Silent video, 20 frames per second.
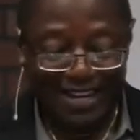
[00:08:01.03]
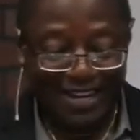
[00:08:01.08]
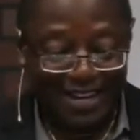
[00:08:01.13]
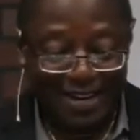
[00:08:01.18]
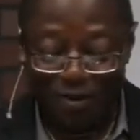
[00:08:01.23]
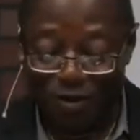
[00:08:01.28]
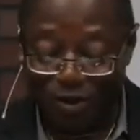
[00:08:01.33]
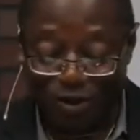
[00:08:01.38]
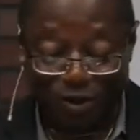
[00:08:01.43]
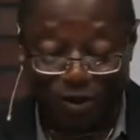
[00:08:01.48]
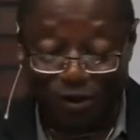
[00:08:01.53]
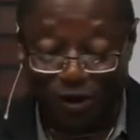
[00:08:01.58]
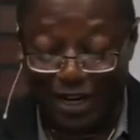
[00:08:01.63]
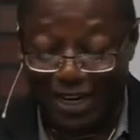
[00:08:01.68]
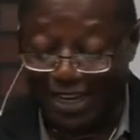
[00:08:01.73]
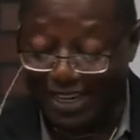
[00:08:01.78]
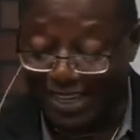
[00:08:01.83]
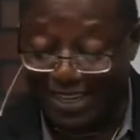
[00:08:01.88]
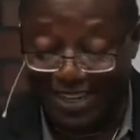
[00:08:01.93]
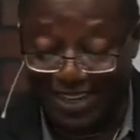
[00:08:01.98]
It was
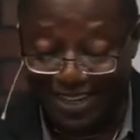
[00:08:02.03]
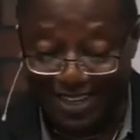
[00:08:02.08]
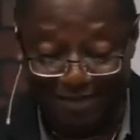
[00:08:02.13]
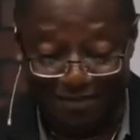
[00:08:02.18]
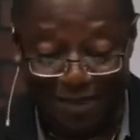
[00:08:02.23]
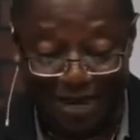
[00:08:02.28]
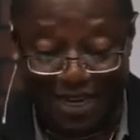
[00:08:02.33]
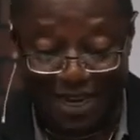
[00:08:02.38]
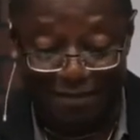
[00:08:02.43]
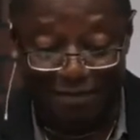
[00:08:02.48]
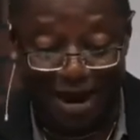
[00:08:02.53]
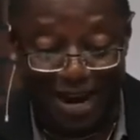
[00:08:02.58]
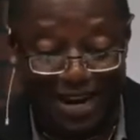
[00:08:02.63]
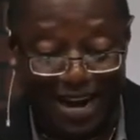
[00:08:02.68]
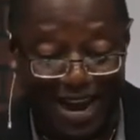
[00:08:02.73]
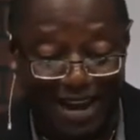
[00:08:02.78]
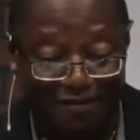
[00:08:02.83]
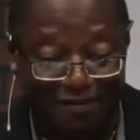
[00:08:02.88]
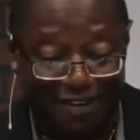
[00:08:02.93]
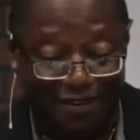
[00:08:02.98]
really making my
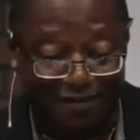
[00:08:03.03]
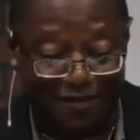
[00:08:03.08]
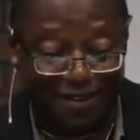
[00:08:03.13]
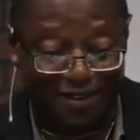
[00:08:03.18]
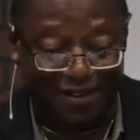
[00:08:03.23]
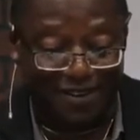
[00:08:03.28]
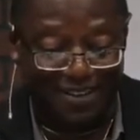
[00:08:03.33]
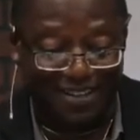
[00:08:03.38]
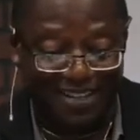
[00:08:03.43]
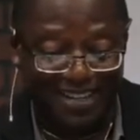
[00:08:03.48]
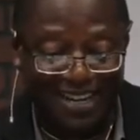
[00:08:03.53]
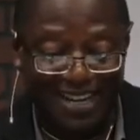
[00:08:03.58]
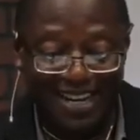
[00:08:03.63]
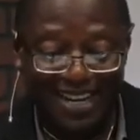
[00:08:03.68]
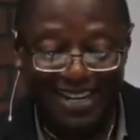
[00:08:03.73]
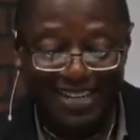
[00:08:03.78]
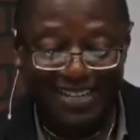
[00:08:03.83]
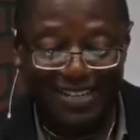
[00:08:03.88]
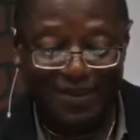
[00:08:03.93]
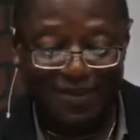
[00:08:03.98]
life difficult
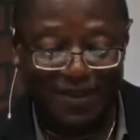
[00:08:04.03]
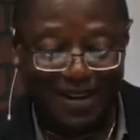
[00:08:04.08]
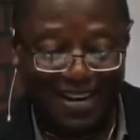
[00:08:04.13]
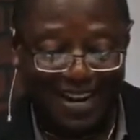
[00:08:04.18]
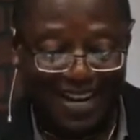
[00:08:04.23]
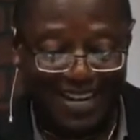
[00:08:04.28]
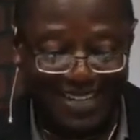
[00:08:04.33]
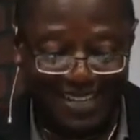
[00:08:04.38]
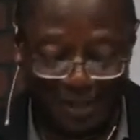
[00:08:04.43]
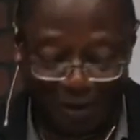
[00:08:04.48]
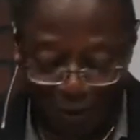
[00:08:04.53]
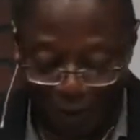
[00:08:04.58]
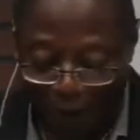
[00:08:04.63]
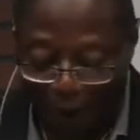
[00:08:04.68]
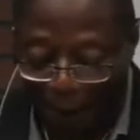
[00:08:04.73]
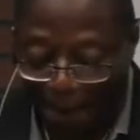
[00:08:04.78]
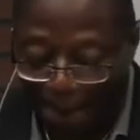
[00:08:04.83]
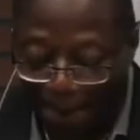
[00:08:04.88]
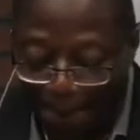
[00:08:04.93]
to be candid with you.